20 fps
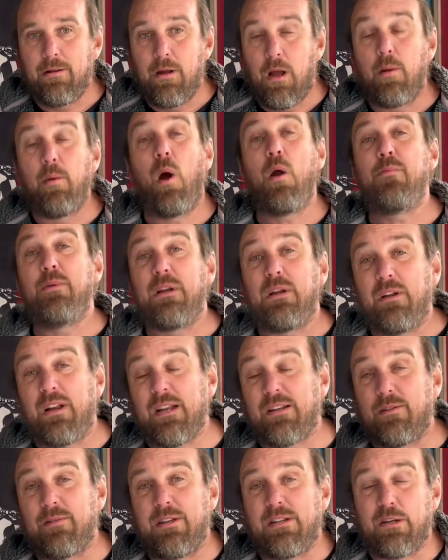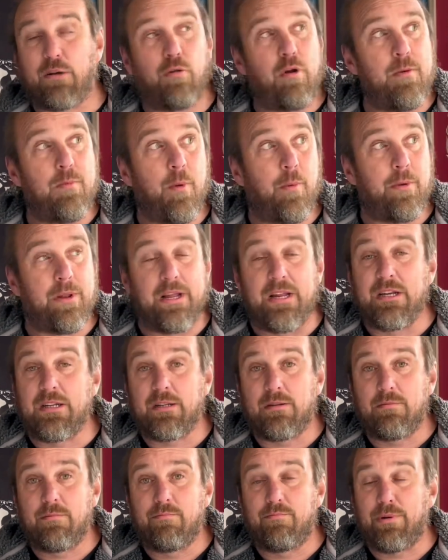And I hope you can get some disagreement with
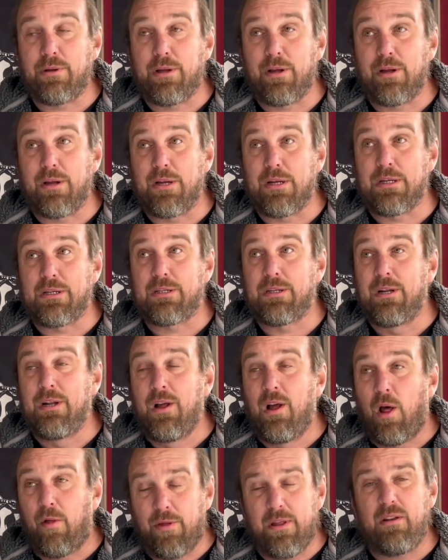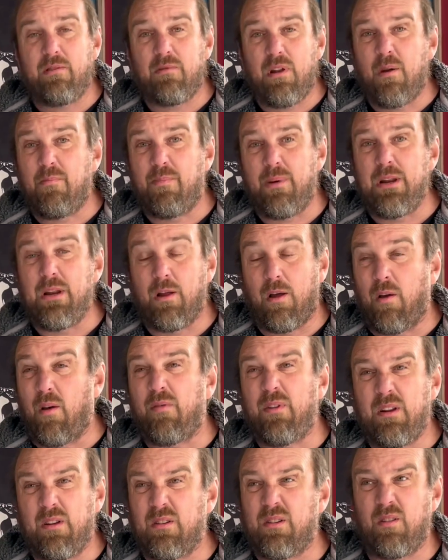these, because I think there'll be, I
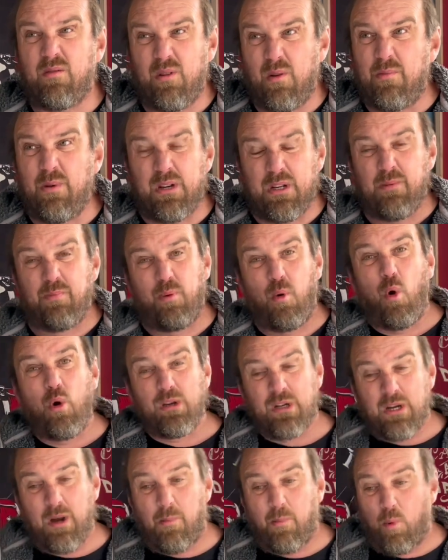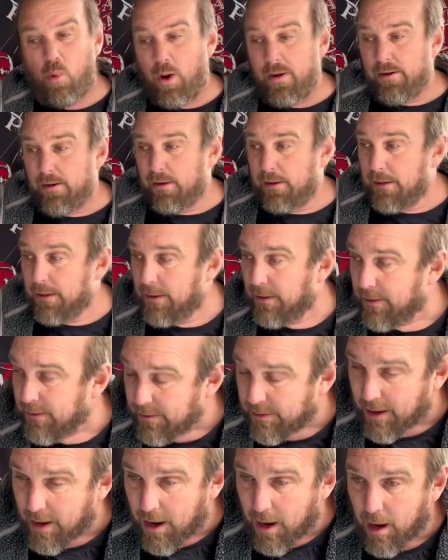think there'll be a surprise at number one.
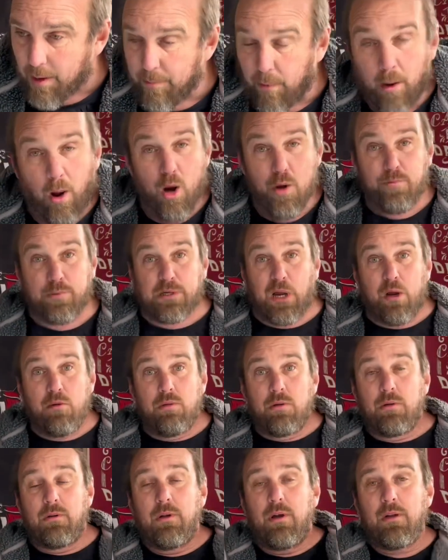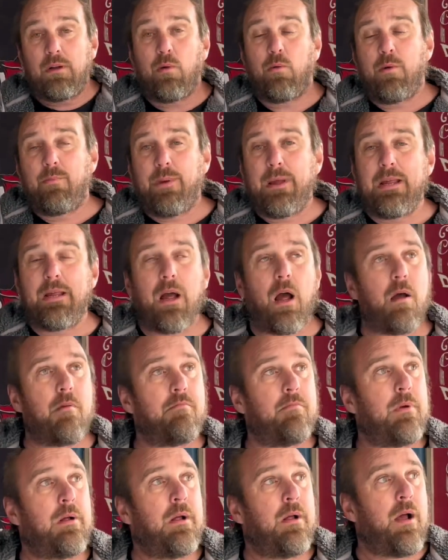Um, I hope so. I don't want to be.
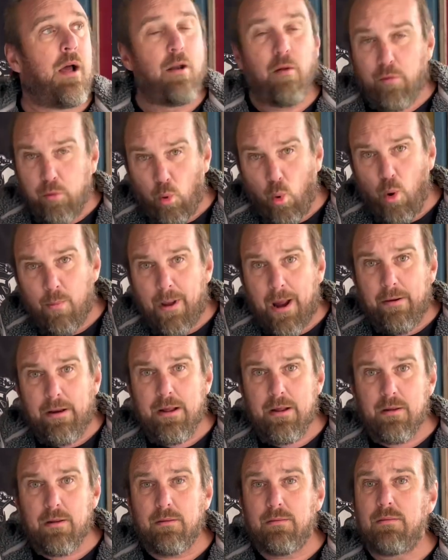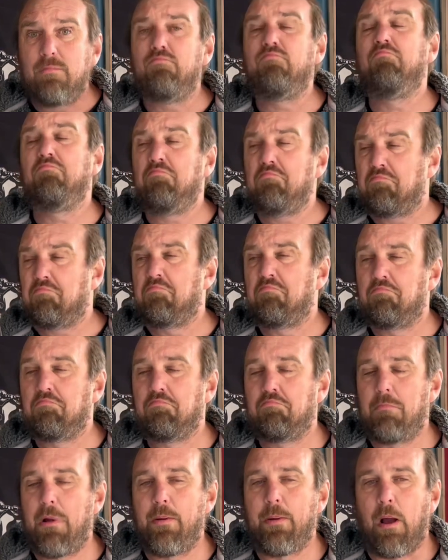Um, I've not thought about it.
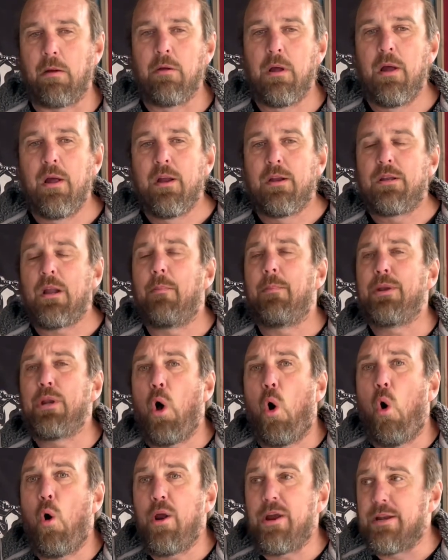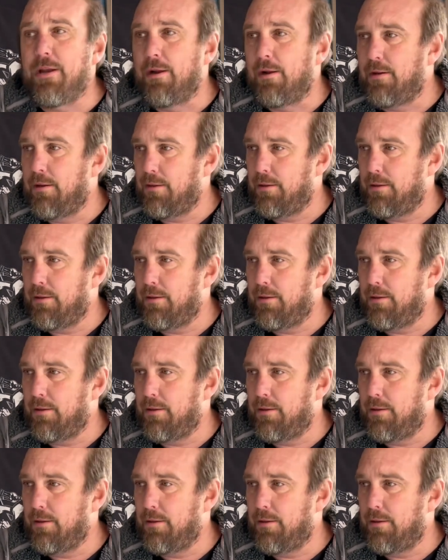Here we go. Number nine